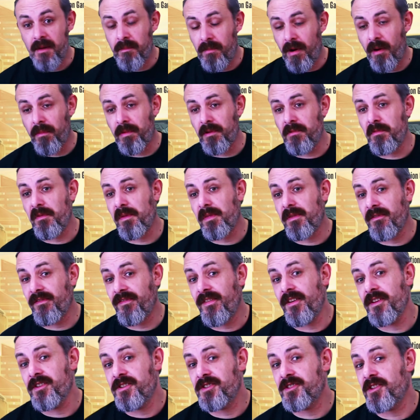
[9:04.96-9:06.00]
probably the
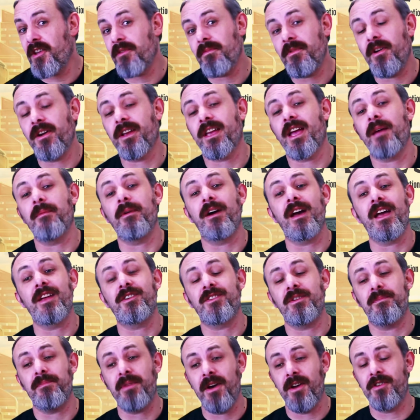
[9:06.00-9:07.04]
first Stonemaier game I
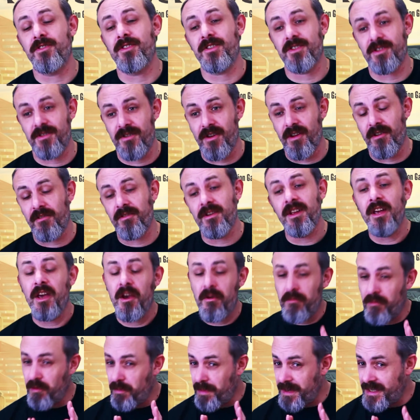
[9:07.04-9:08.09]
actually purchased and own
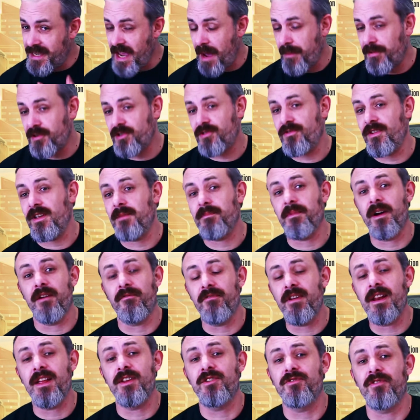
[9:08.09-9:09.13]
will be Tapestry. But
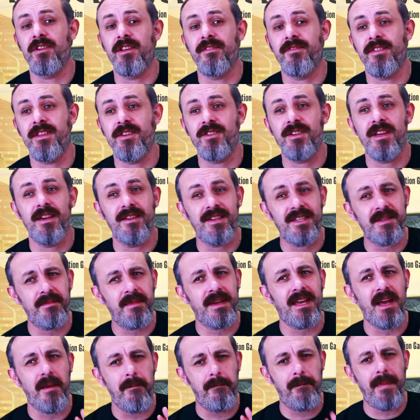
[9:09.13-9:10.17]
I've really enjoyed it for this year.
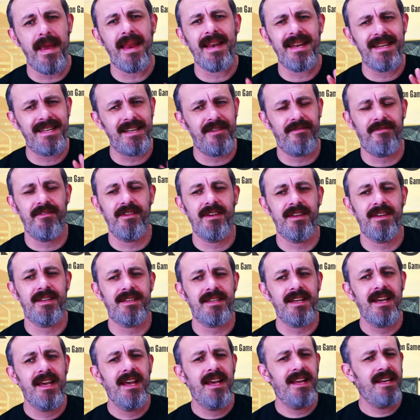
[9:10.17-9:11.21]
Something a bit different.
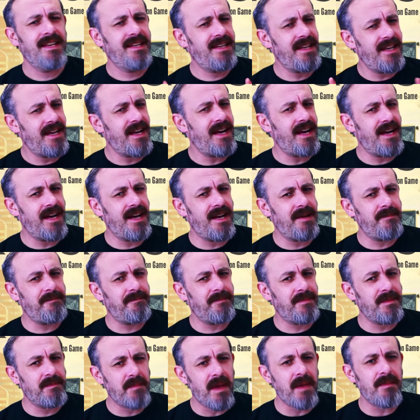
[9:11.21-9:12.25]

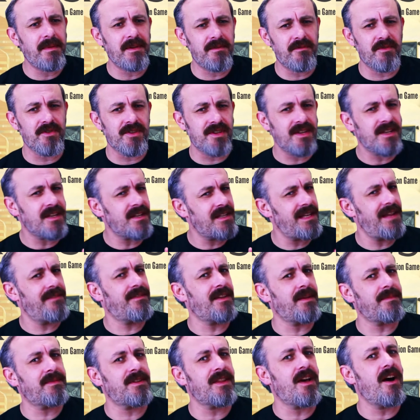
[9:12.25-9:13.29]
Maybe it wasn't lived
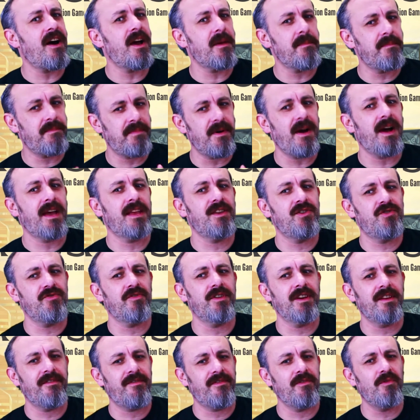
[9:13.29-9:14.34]
up to the hype, but I
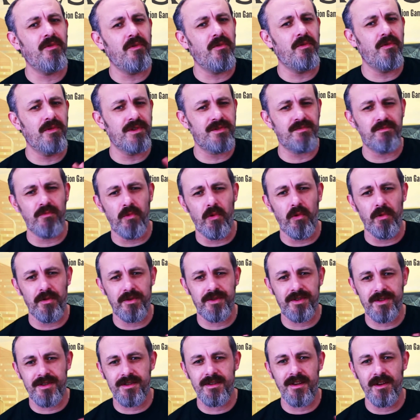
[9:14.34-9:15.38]
enjoyed it for all its
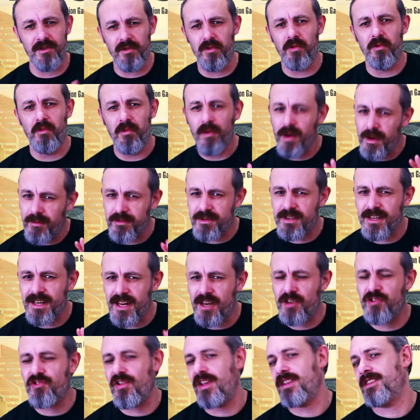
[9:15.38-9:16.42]
warts and all. It was an
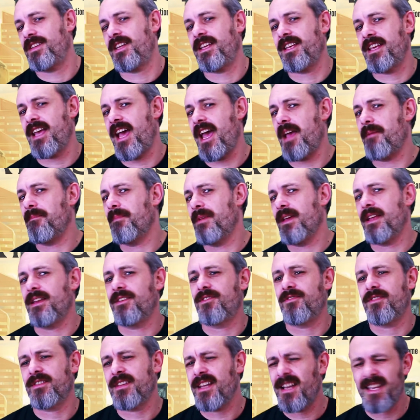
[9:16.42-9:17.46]
interesting game.
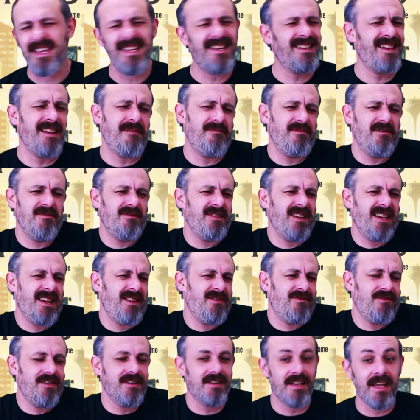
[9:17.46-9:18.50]
Interesting. I keep using
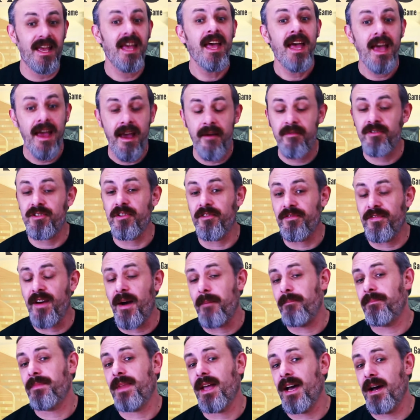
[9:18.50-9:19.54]
interesting. It was good
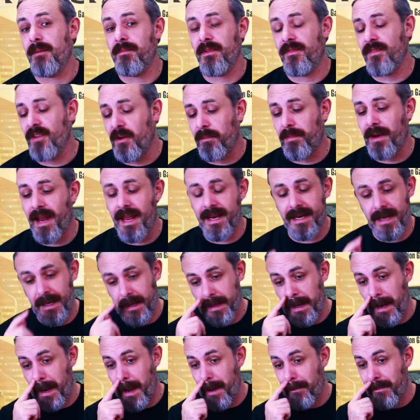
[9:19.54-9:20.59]
fun. If you've not played
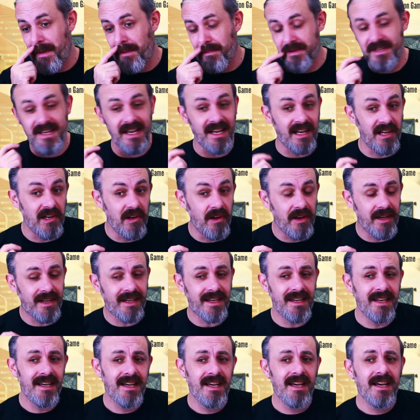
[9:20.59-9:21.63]
it, maybe take a
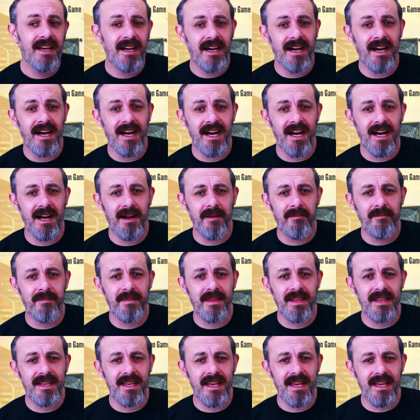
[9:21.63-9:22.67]
look.
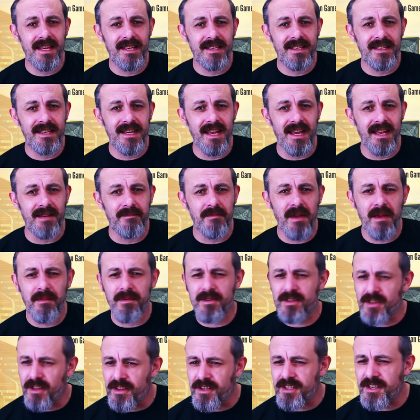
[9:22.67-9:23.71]
Maybe
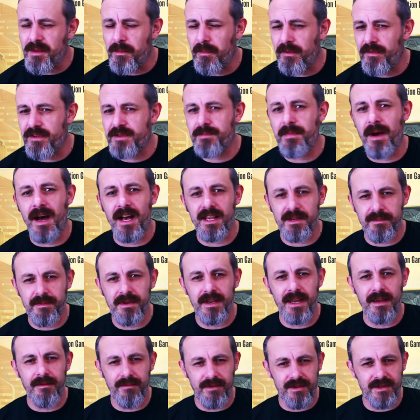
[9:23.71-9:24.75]
it's not the sum of its parts,
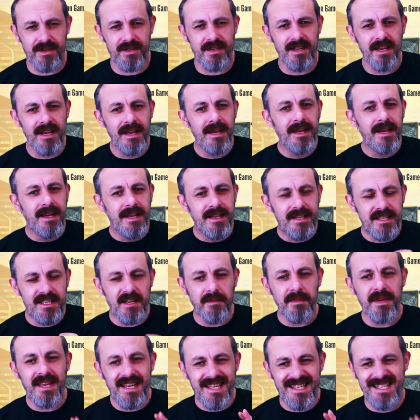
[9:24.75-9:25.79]
but it was
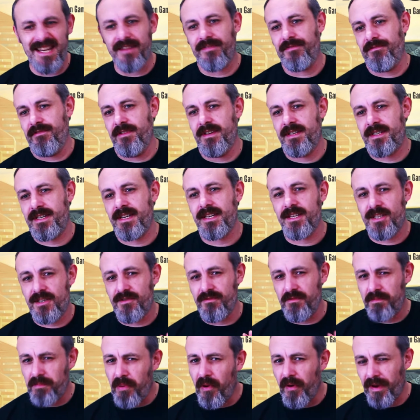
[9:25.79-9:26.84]
something different
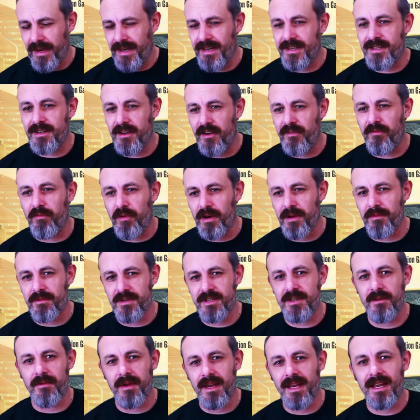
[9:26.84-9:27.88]
to a point of what it
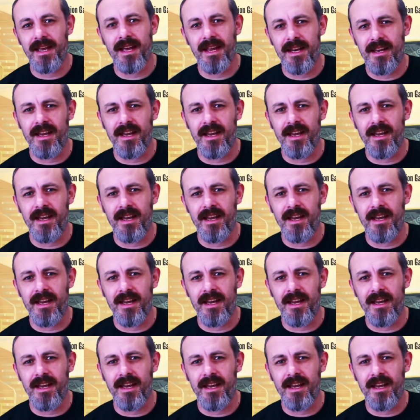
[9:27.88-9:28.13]
was doing, and